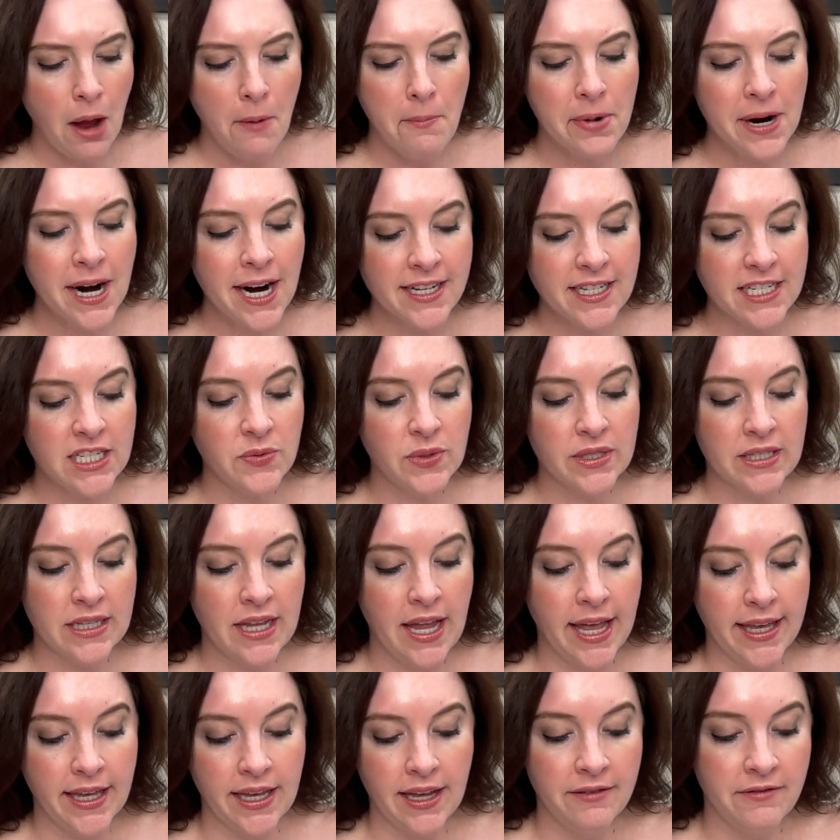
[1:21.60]
Practice was
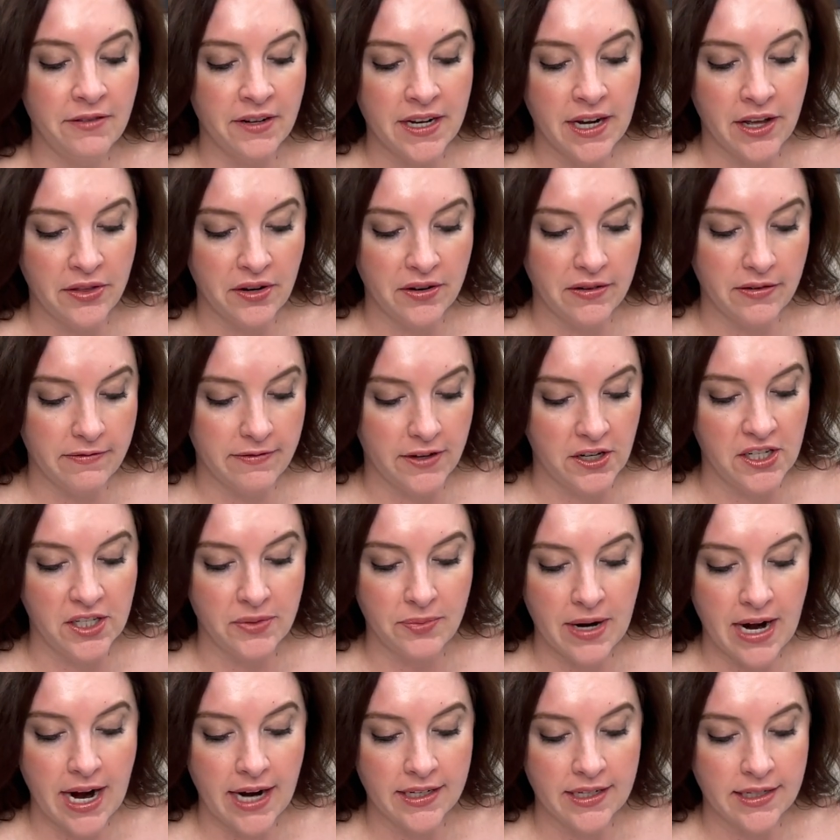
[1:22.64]
like every other first
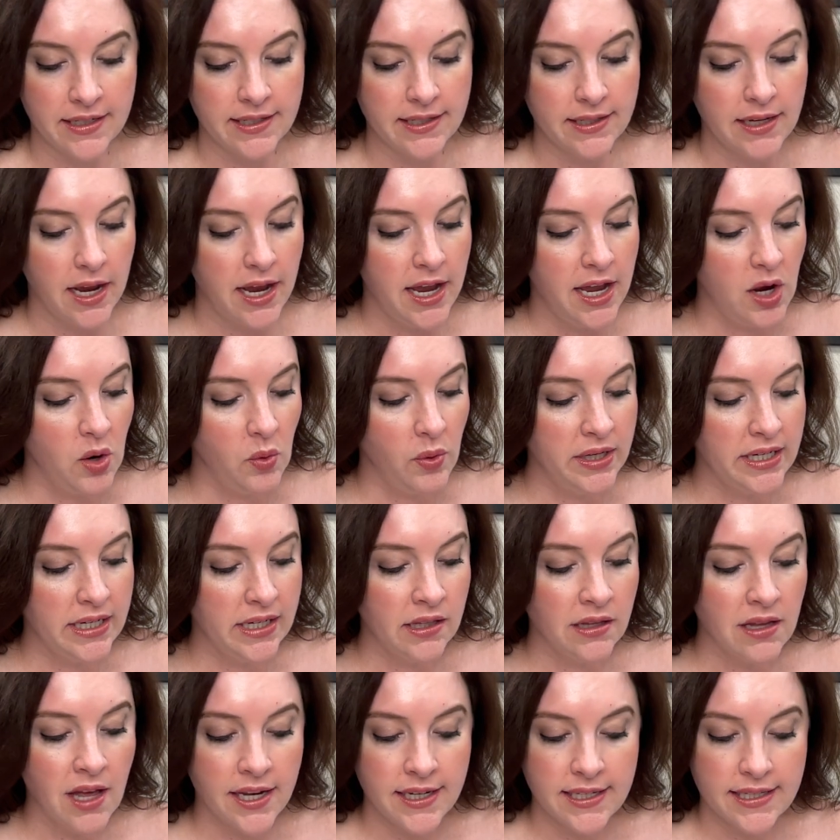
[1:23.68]
practice. We did a
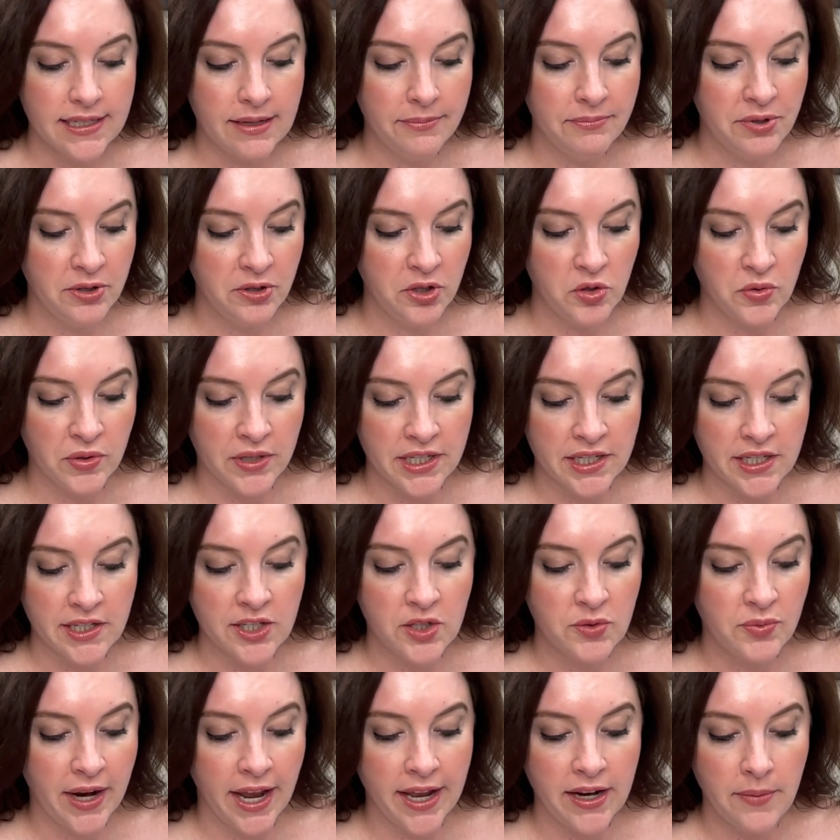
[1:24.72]
lot of simple
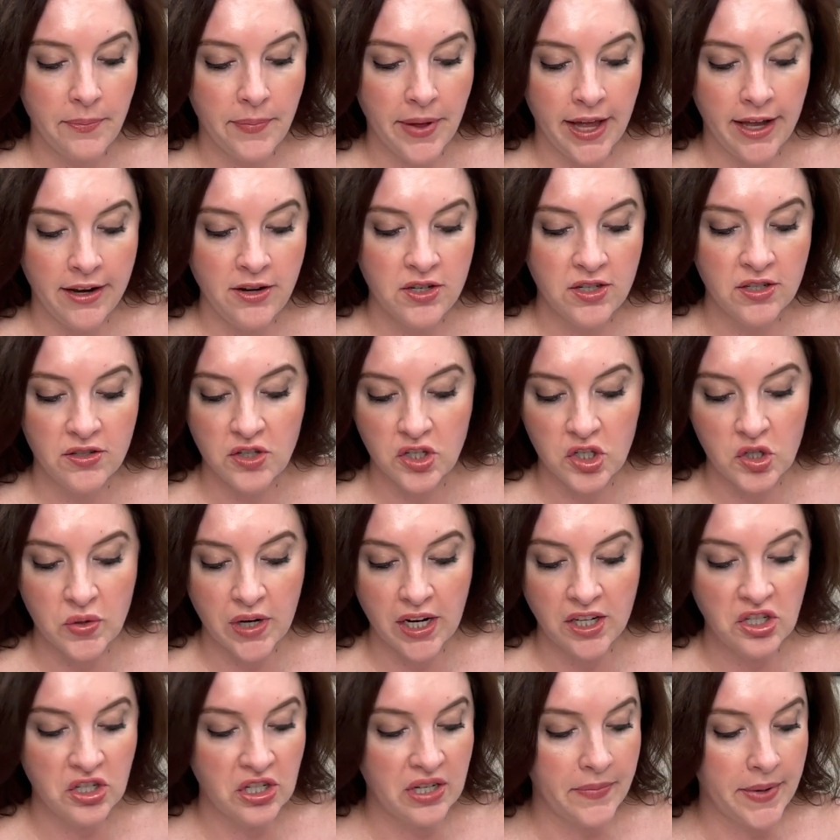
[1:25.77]
drills, ran a bunch, and
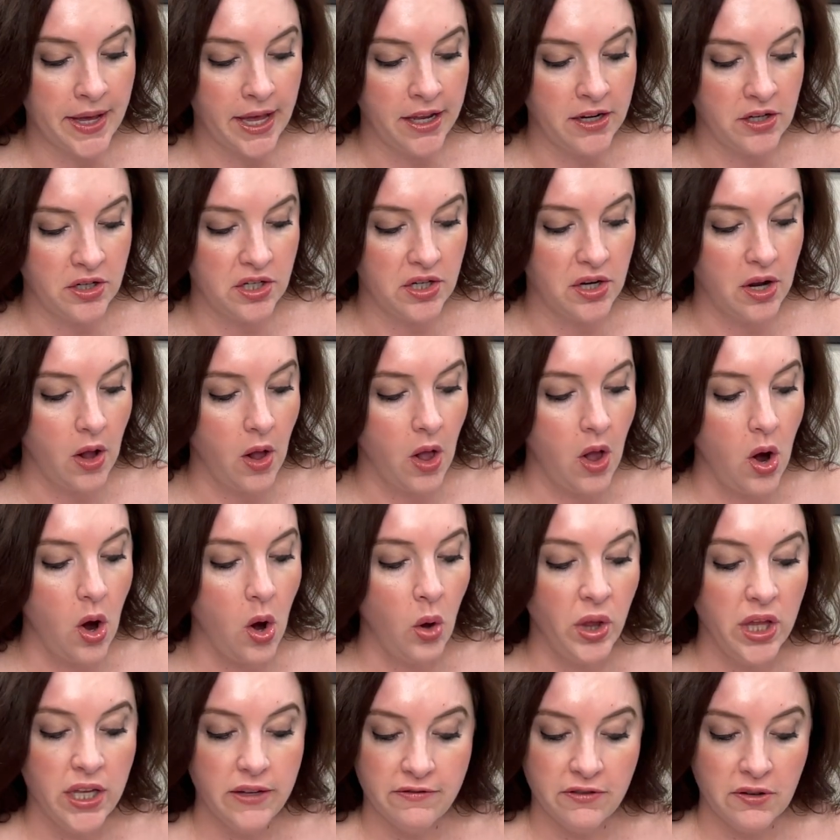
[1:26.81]
stretched a bunch.
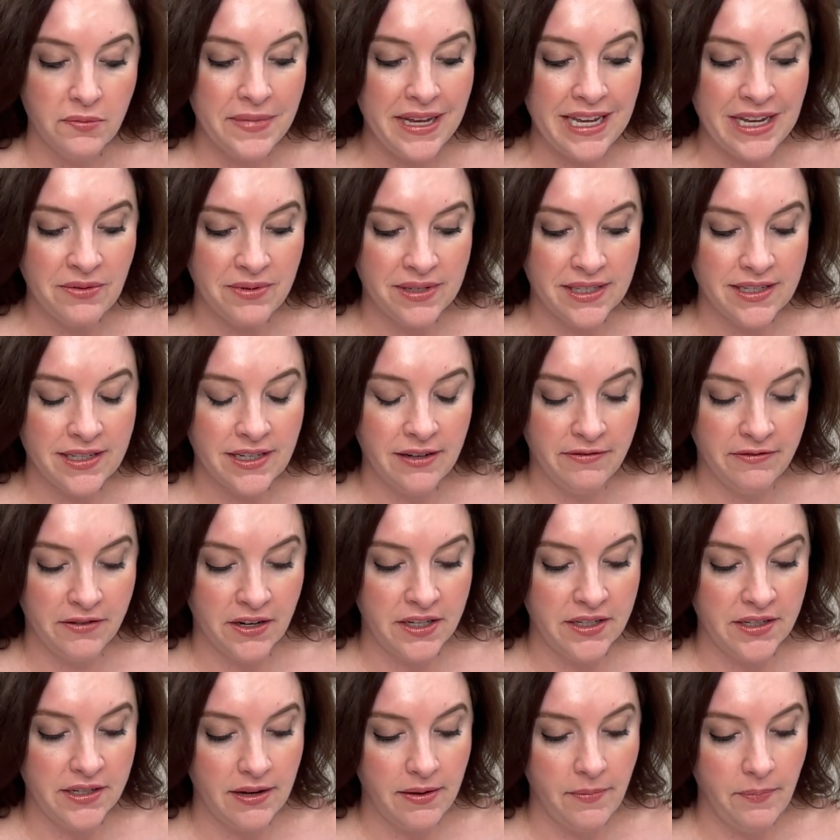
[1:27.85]
Only for me, it was
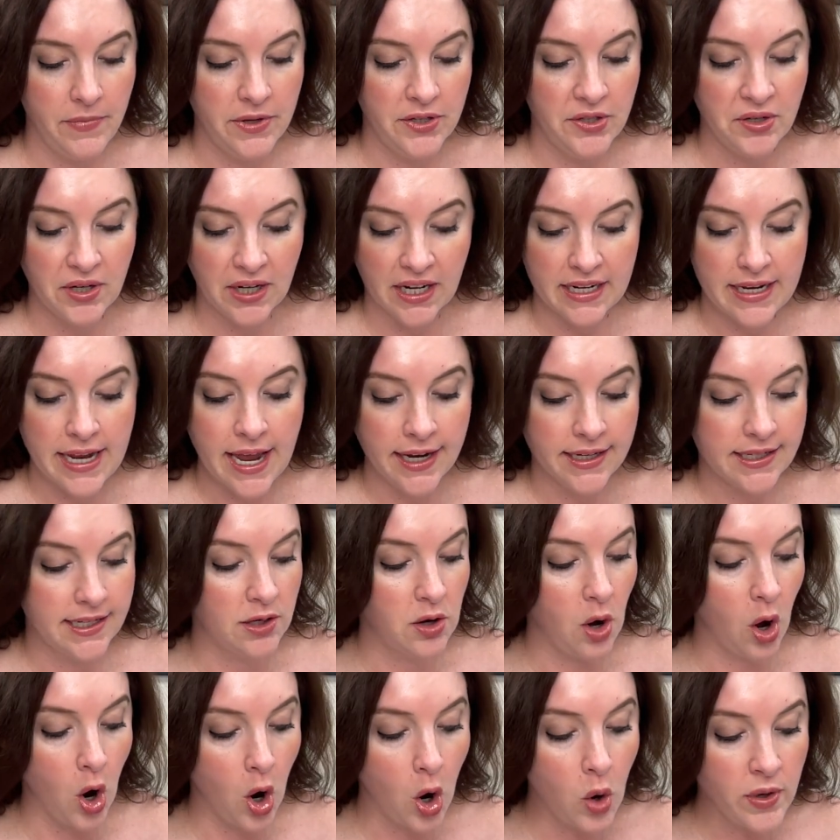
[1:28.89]
different. Mr. Connect had
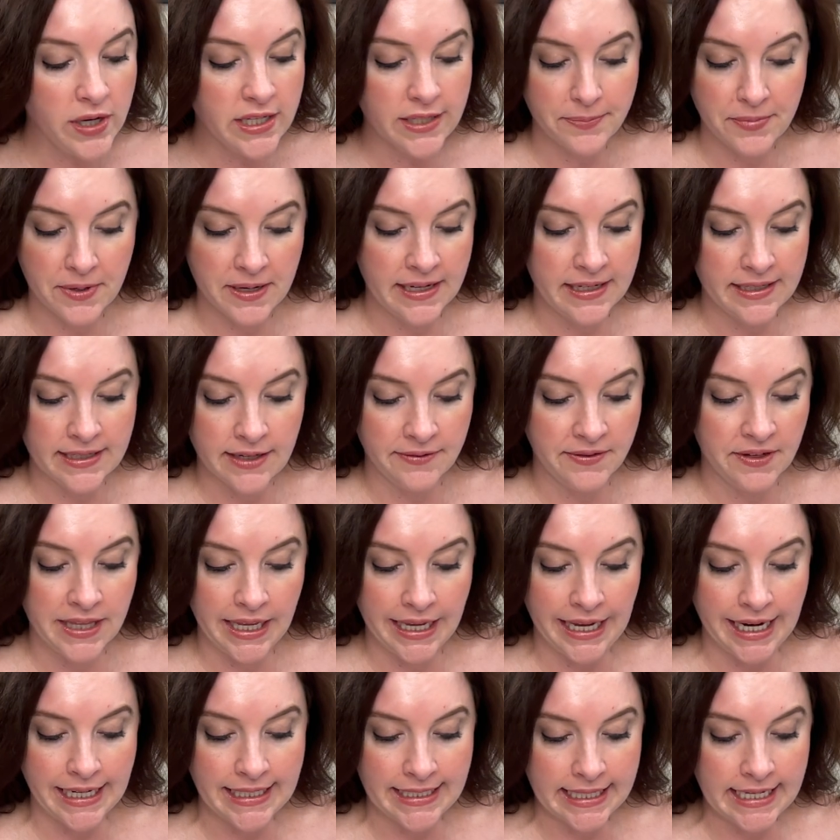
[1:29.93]
always praised
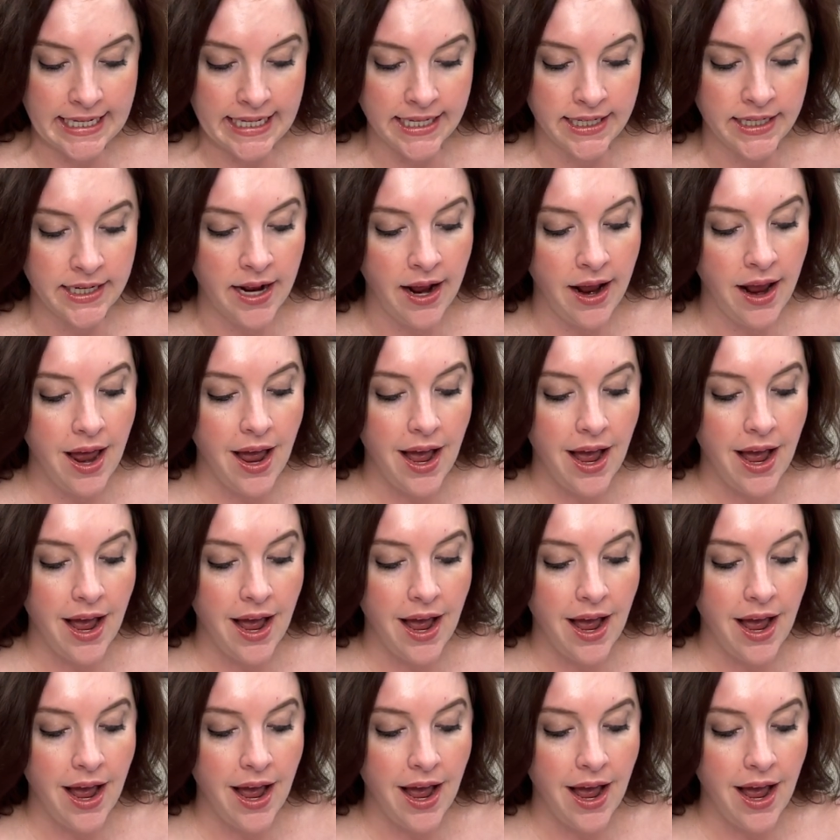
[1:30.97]
everything I did.